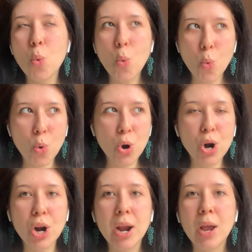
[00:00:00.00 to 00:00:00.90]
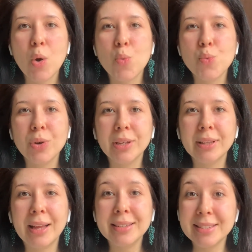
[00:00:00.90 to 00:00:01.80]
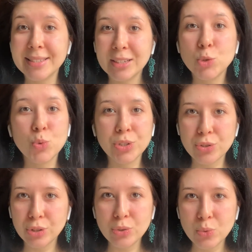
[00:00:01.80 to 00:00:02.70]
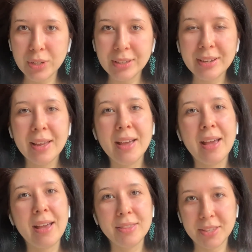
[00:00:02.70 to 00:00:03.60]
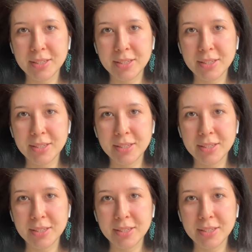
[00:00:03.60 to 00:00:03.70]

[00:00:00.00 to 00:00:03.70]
or will understand what you're doing at this